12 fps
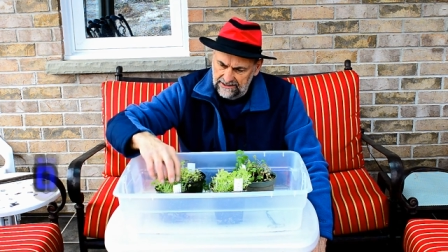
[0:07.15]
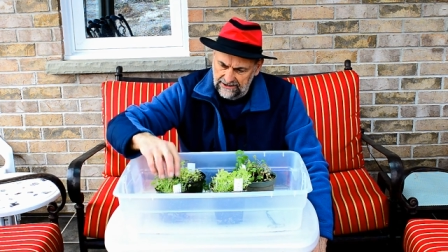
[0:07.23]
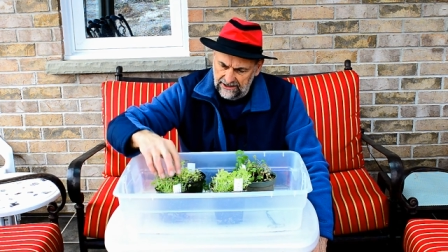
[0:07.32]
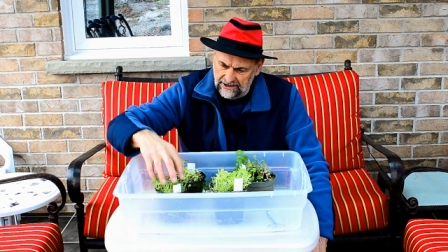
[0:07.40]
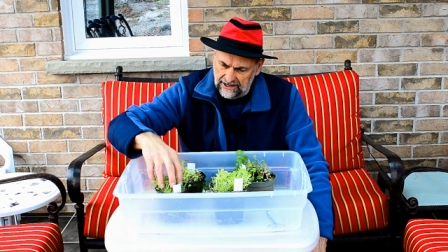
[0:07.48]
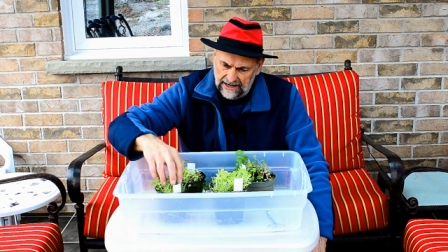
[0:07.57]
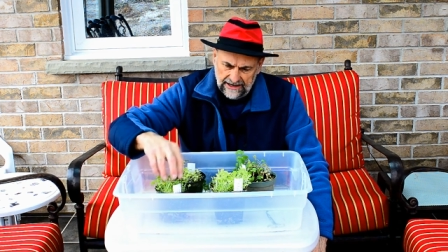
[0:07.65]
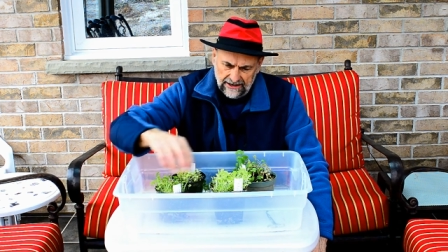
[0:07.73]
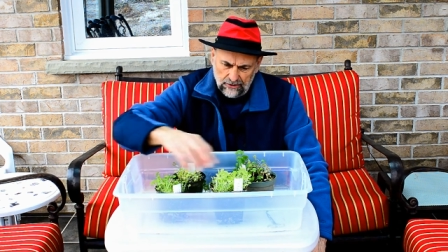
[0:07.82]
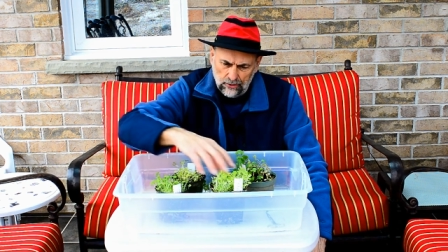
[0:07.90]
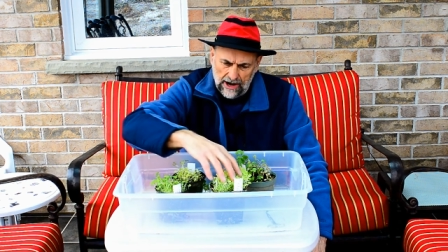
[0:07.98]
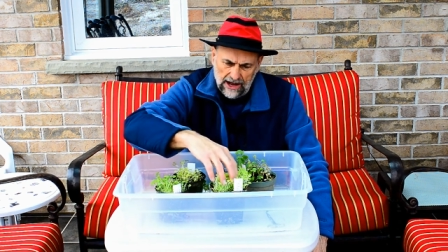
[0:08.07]
that are kind of
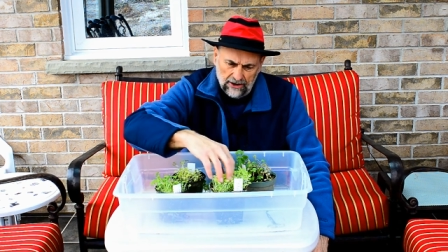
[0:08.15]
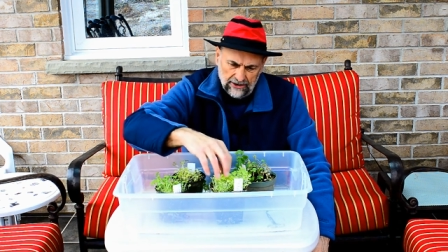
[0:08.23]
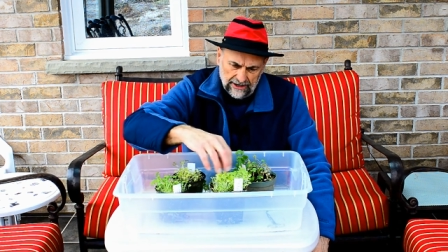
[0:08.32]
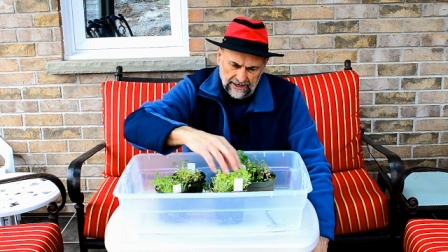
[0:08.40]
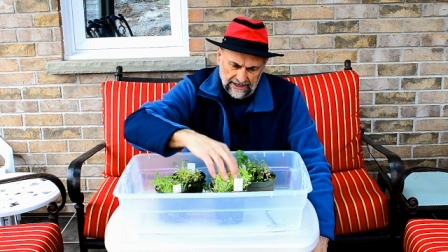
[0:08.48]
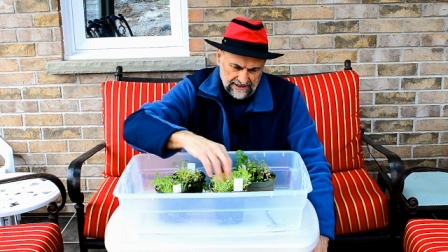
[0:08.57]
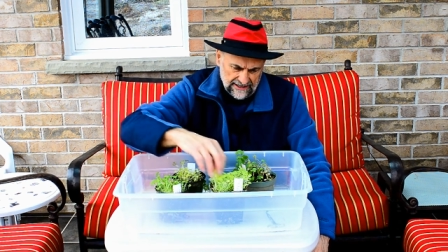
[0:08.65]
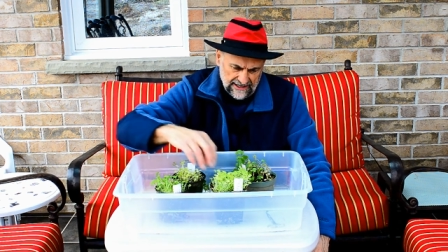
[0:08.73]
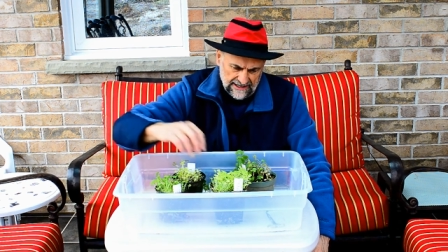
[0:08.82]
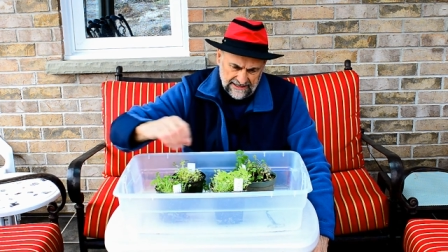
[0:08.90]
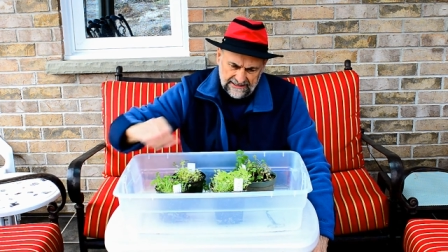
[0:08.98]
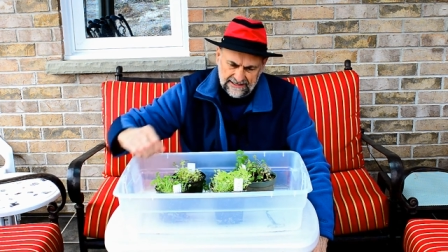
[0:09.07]
crowded like
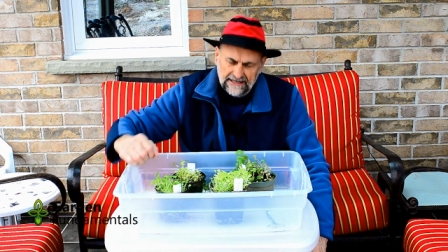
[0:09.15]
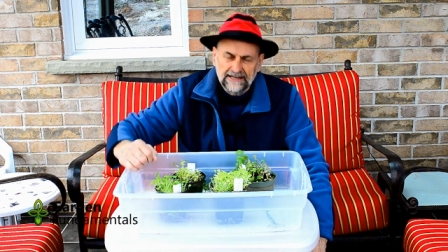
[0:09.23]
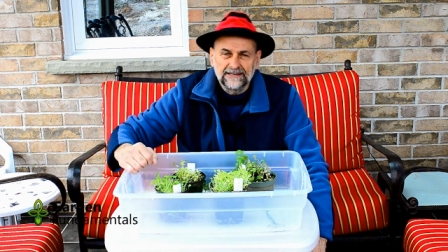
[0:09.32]
these.